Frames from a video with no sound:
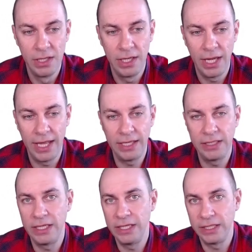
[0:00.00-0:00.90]

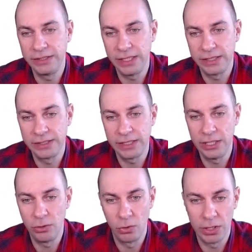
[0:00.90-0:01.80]
And it exists
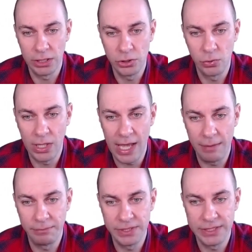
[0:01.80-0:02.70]
in order to
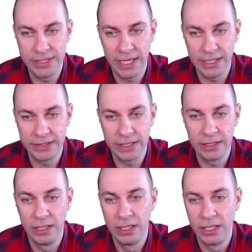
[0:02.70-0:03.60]
compensate
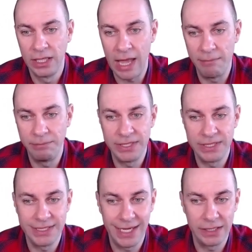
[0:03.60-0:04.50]

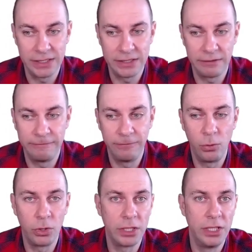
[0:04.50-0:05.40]
us
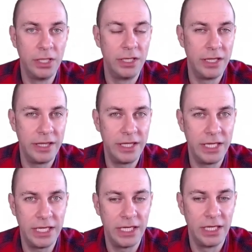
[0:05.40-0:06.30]
for
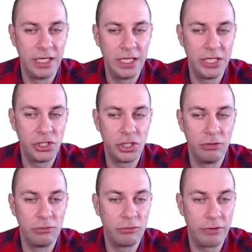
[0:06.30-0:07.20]
the
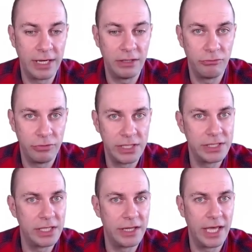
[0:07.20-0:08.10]
additional credit
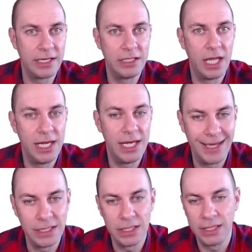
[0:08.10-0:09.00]
risk that the
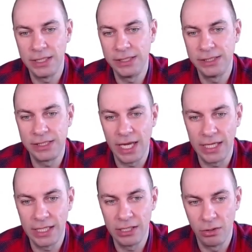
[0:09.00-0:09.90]
lender is
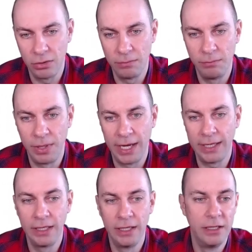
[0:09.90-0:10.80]
taking on
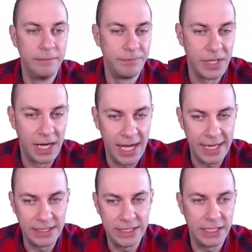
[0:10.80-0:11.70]
by
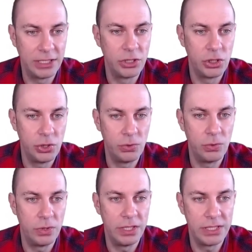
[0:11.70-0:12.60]
lending
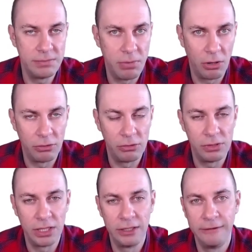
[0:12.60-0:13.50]
to this
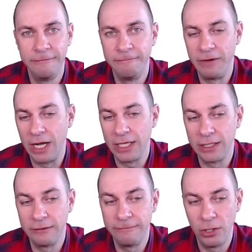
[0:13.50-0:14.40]
borrower
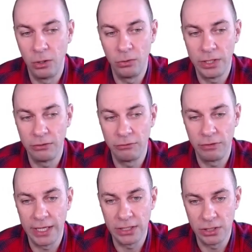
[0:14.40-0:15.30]
via the floating
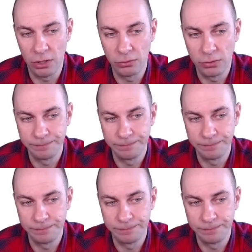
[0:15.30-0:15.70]
rate note.